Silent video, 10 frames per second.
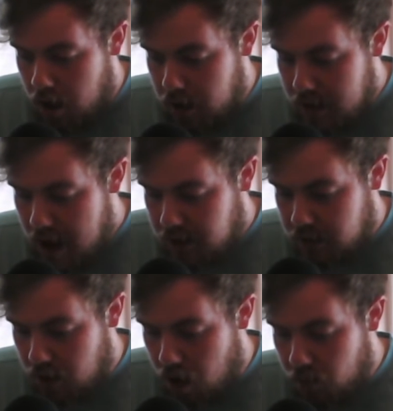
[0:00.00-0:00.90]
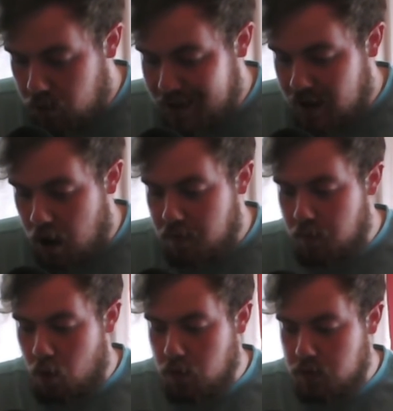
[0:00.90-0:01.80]
Next up, we did have
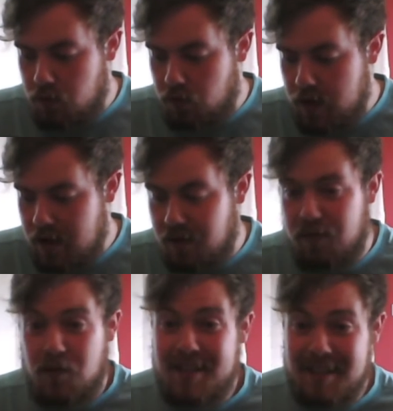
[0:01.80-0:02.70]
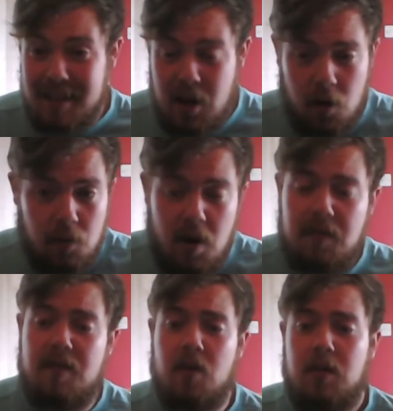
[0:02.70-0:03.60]
Bronson Reed versus Leon
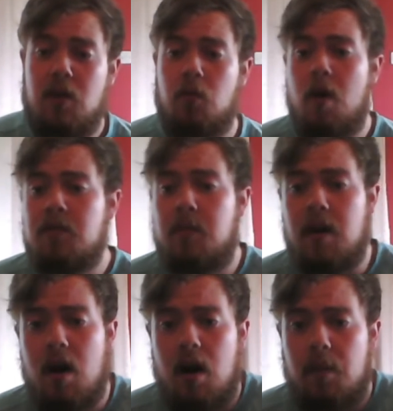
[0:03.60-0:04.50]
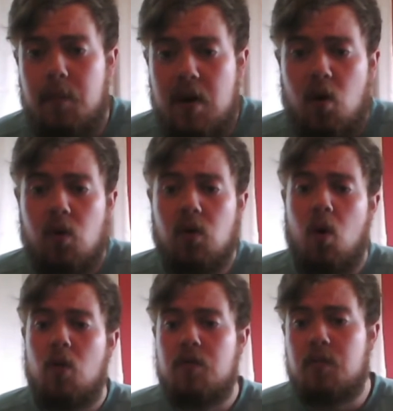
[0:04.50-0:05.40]
Ruff. Now, Leon Ruff has been all
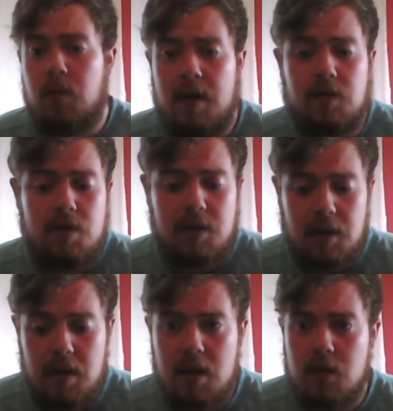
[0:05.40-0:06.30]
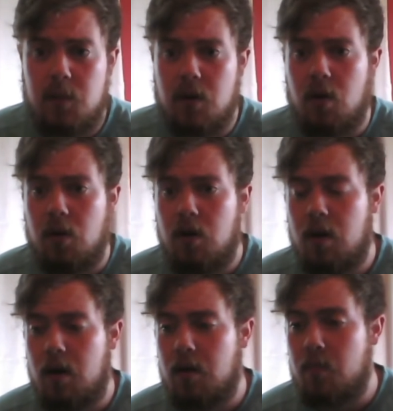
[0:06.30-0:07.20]
over the place recently. He's been on
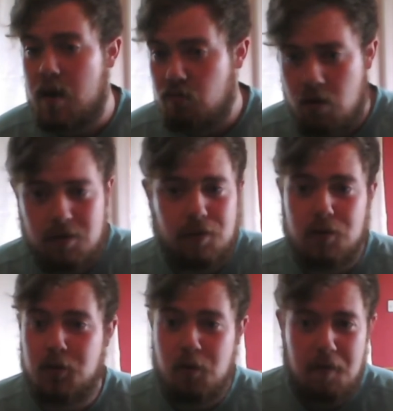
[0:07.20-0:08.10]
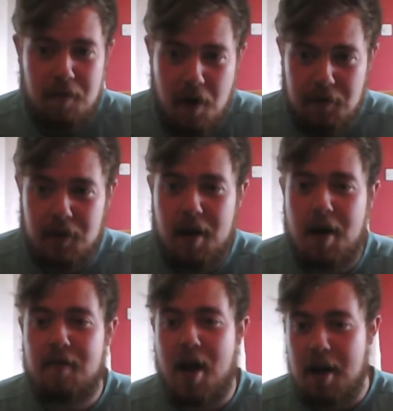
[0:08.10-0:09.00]
the main roster, 205 Live,